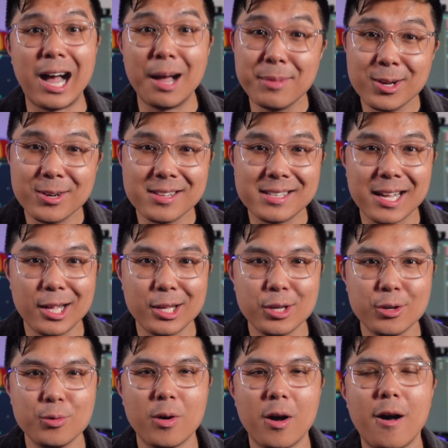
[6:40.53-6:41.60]
I'm here to tell
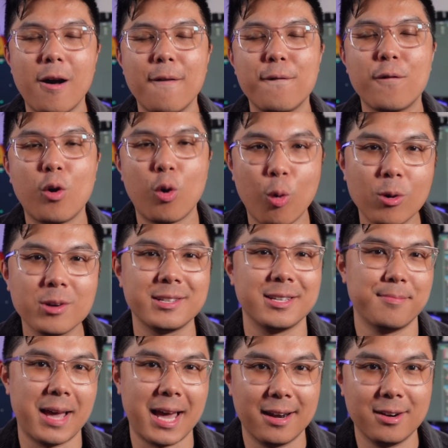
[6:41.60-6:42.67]
you, of course
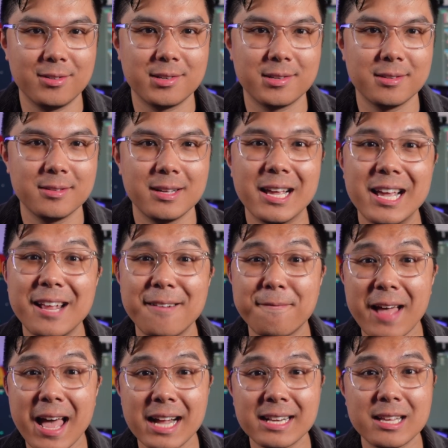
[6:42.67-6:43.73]
it matters. In
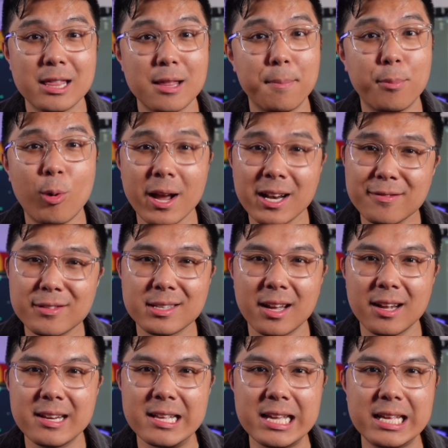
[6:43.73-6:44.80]
fact, the point of
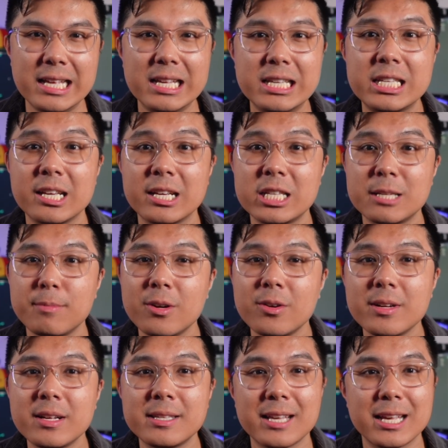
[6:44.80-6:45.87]
studying is to
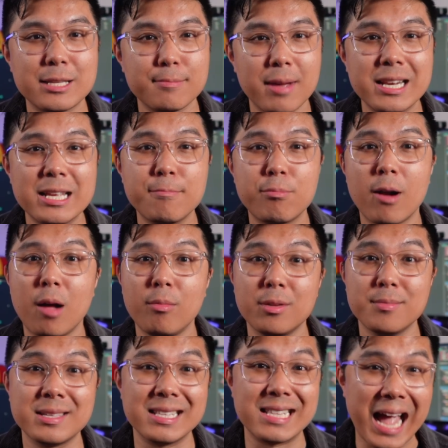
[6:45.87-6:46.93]
experience as many
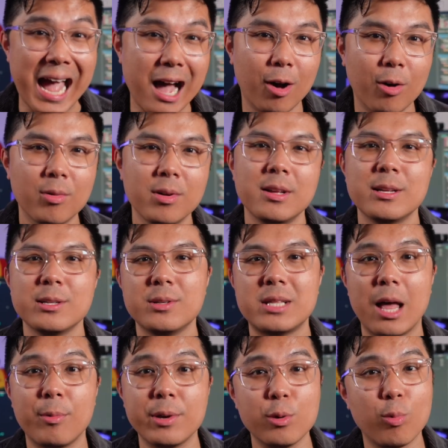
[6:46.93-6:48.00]
problems now so
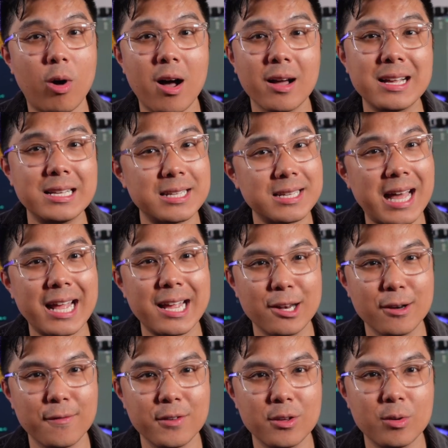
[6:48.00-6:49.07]
that when you walk into that
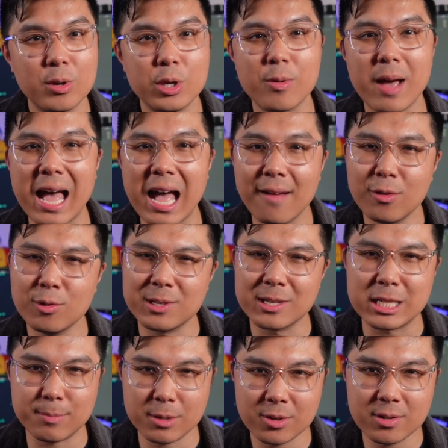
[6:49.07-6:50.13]
interview, you have those
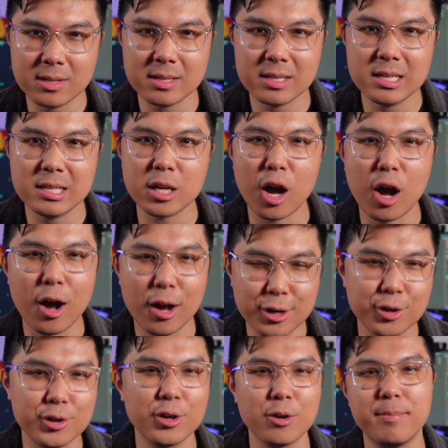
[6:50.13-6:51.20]
experiences
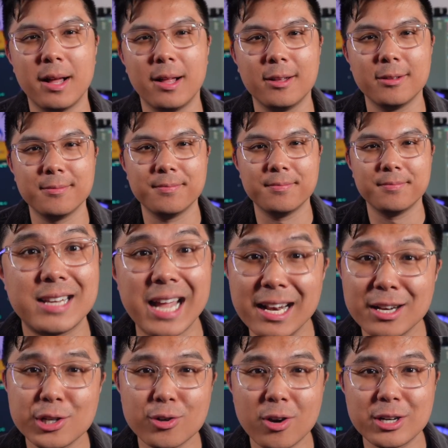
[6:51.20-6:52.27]
under your belt.
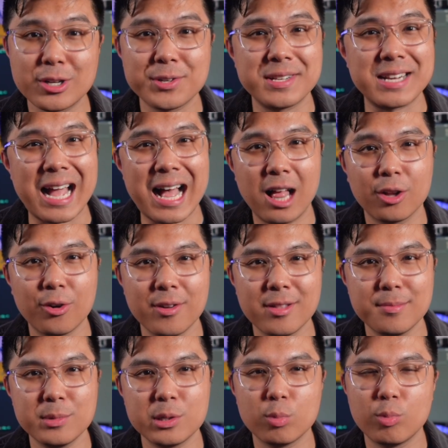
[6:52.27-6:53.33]
Data structures and
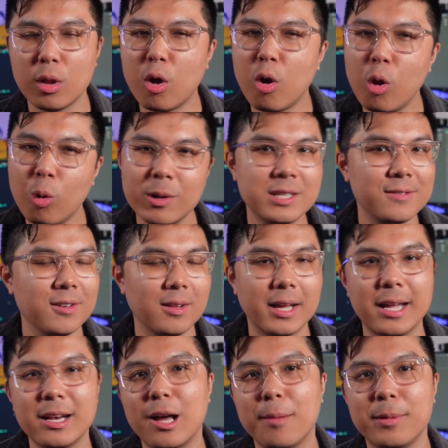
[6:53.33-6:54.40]
algorithms will always feel
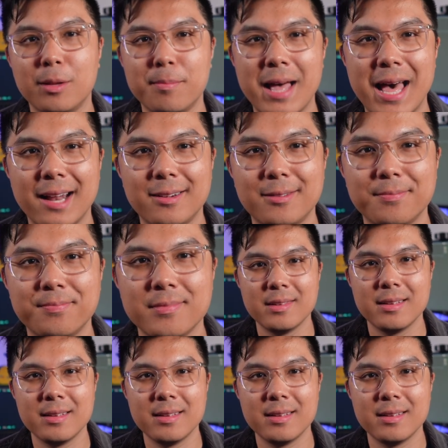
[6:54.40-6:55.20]
like an uphill battle.